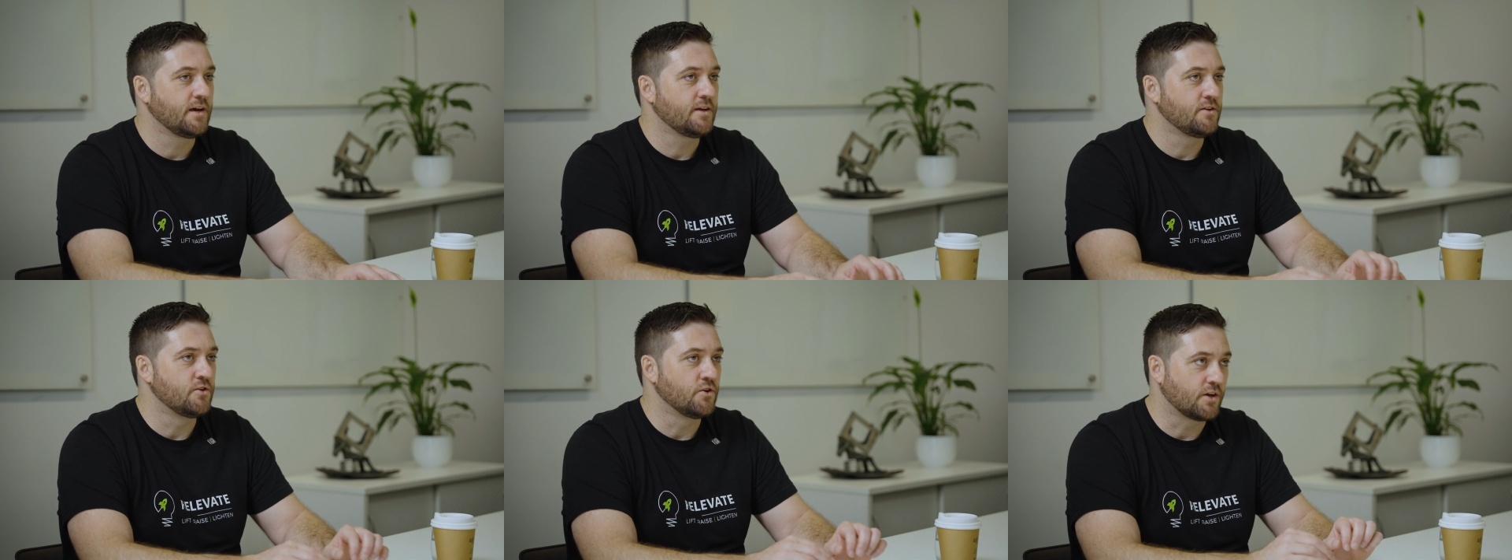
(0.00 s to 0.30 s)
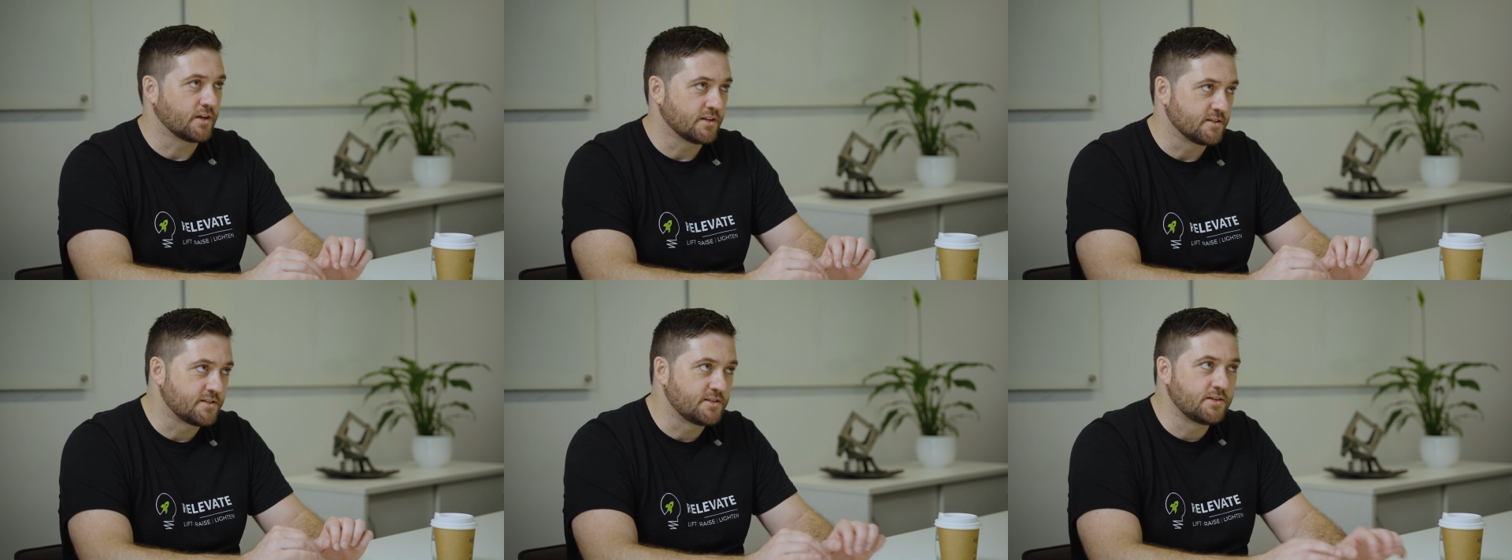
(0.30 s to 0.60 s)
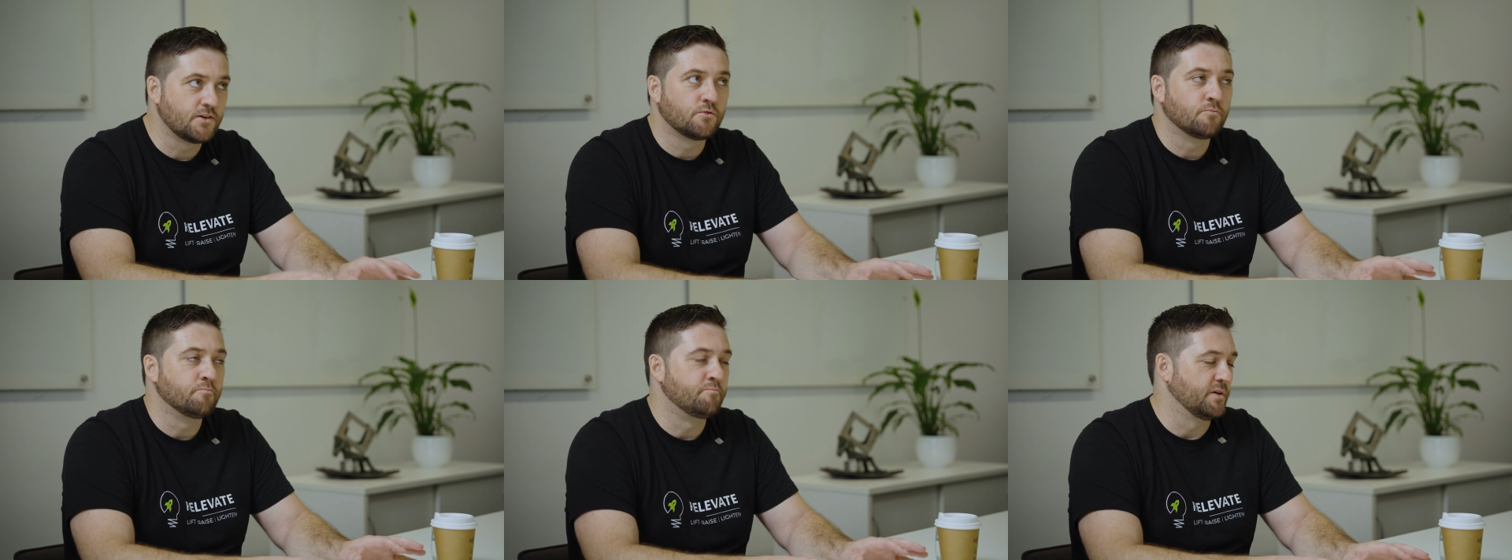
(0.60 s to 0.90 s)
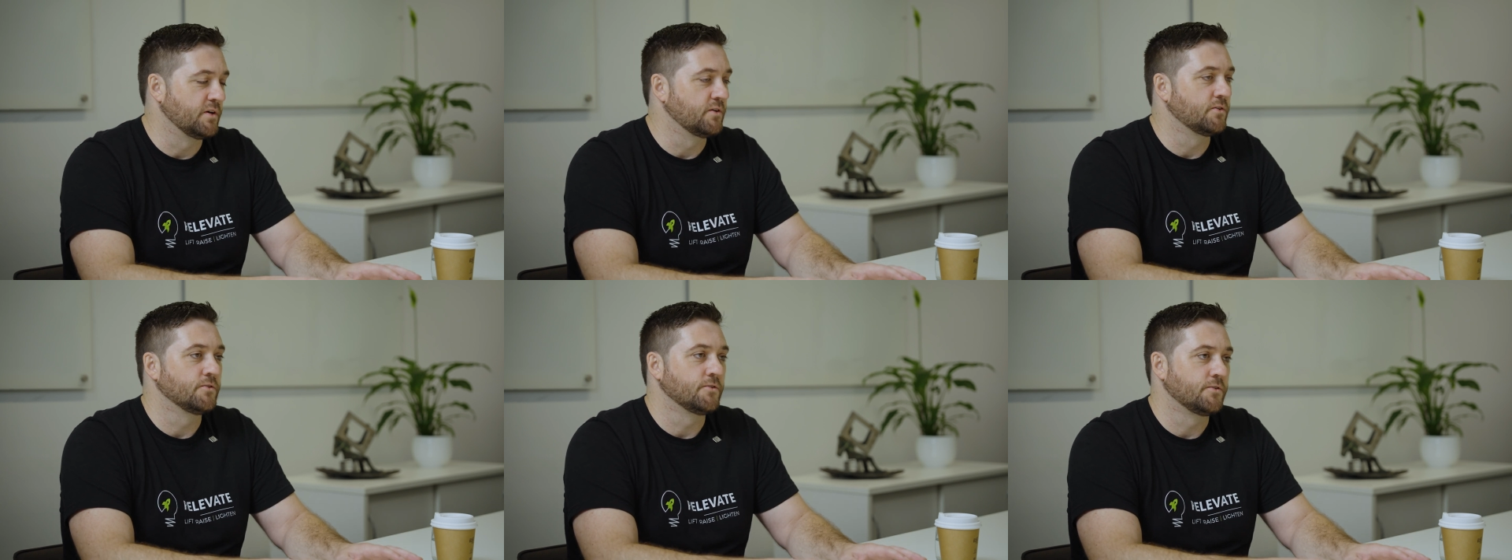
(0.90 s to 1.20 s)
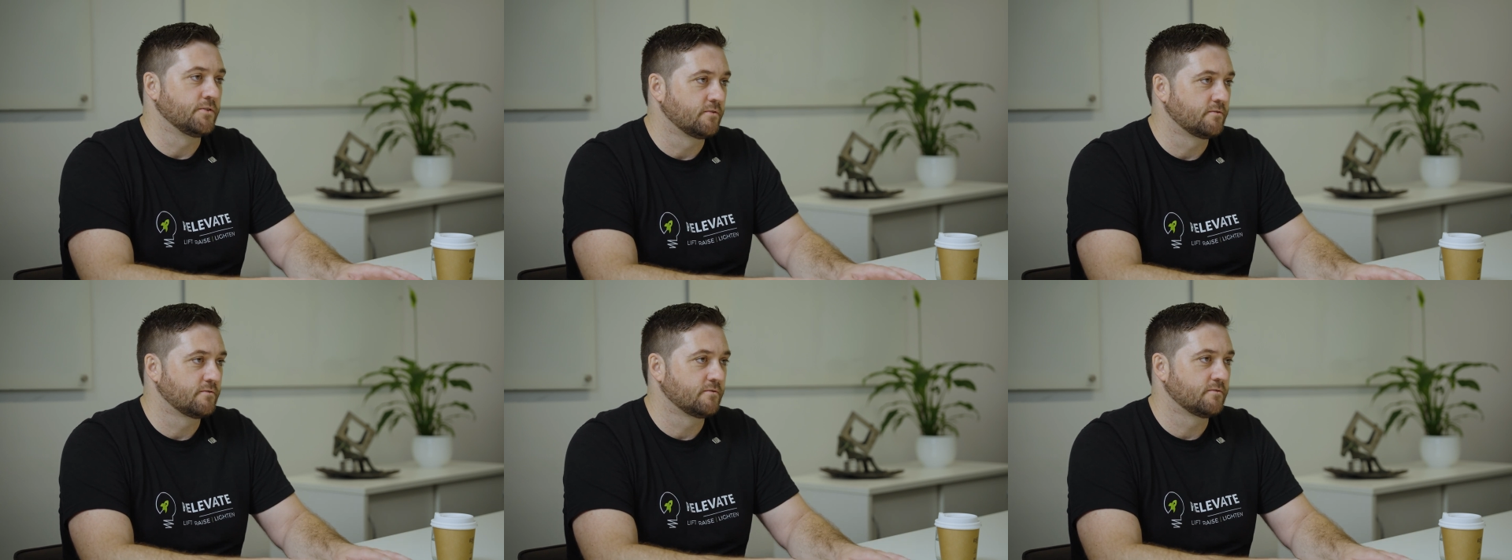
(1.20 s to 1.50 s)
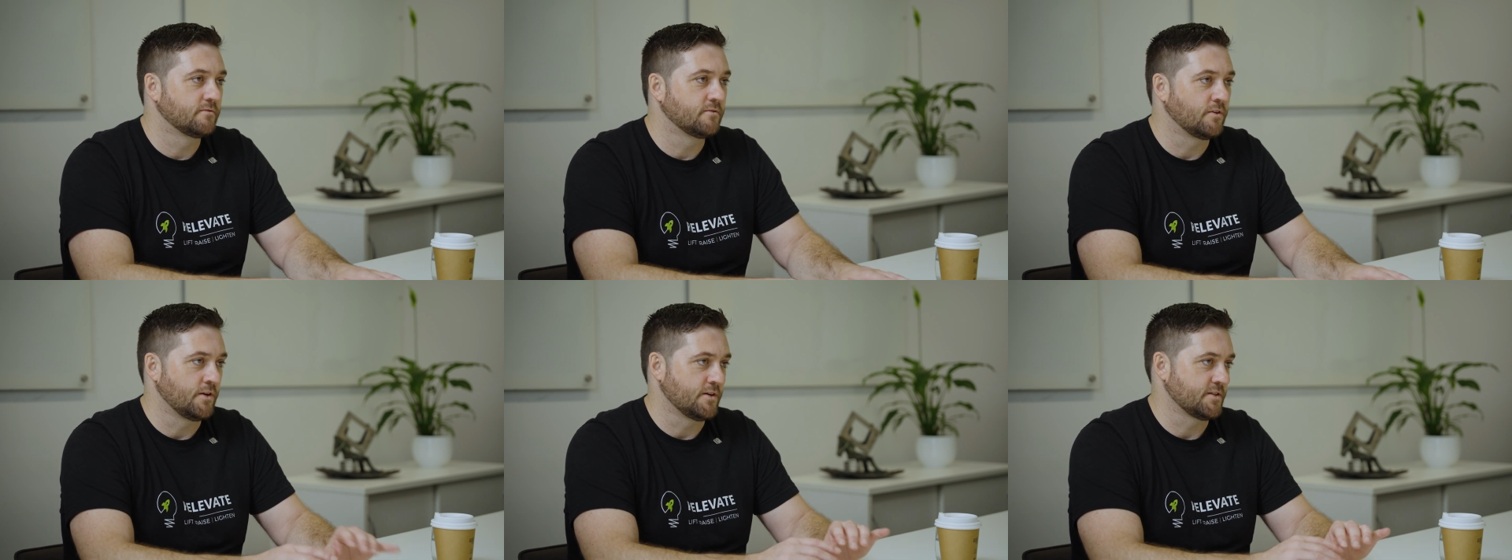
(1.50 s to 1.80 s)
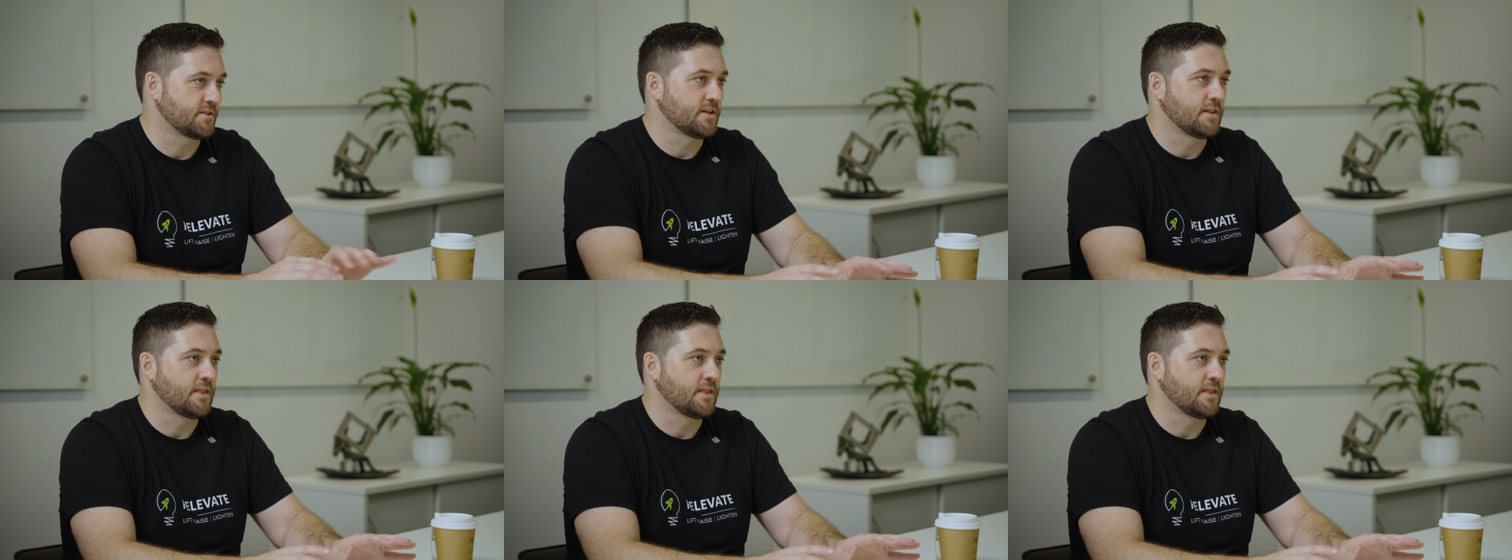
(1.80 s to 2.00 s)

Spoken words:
You can still build lots